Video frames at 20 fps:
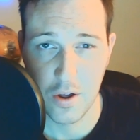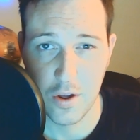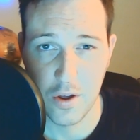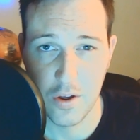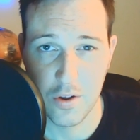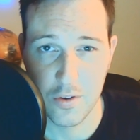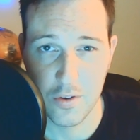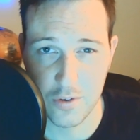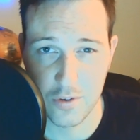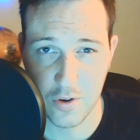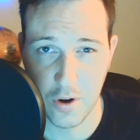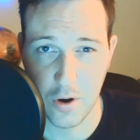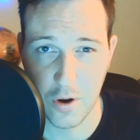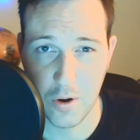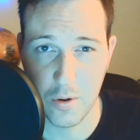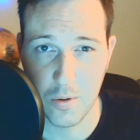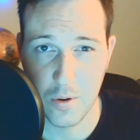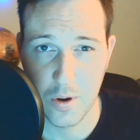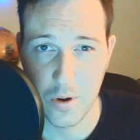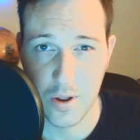So
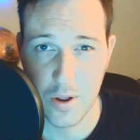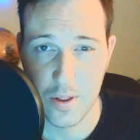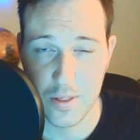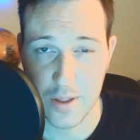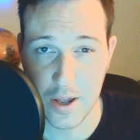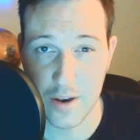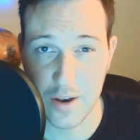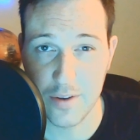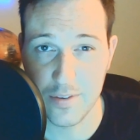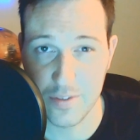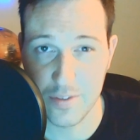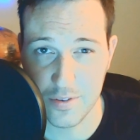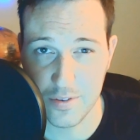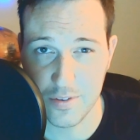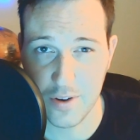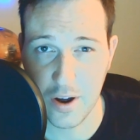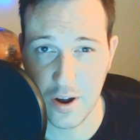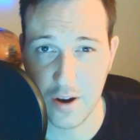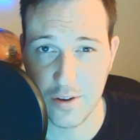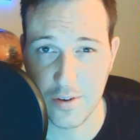that is the
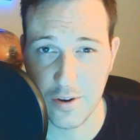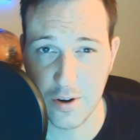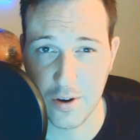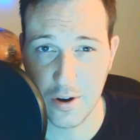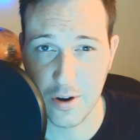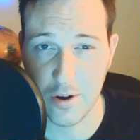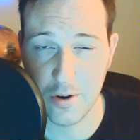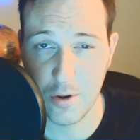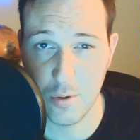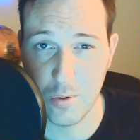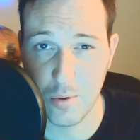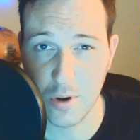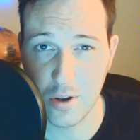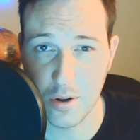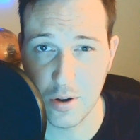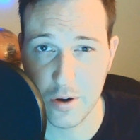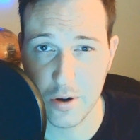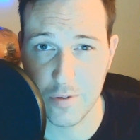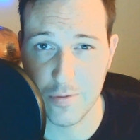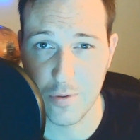stock ticker you can
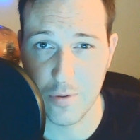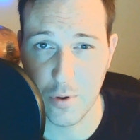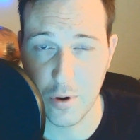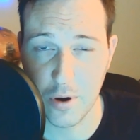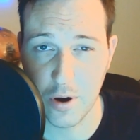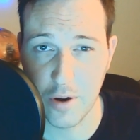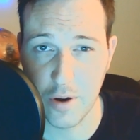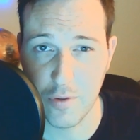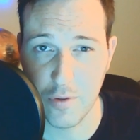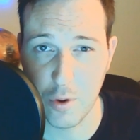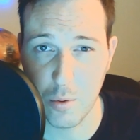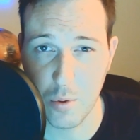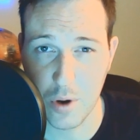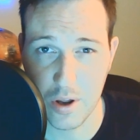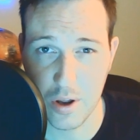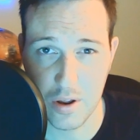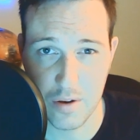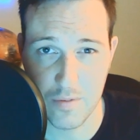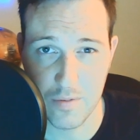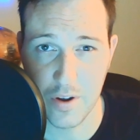look for if you want to
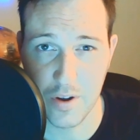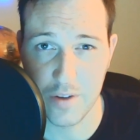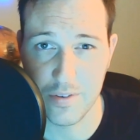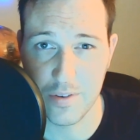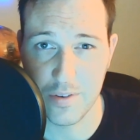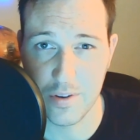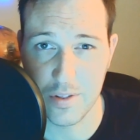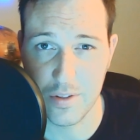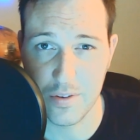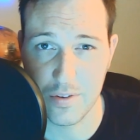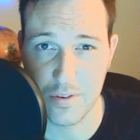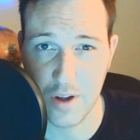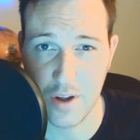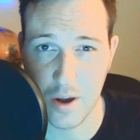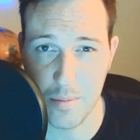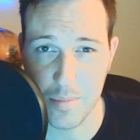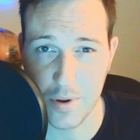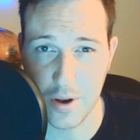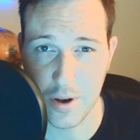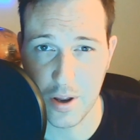invest in this
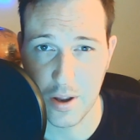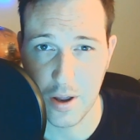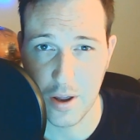company.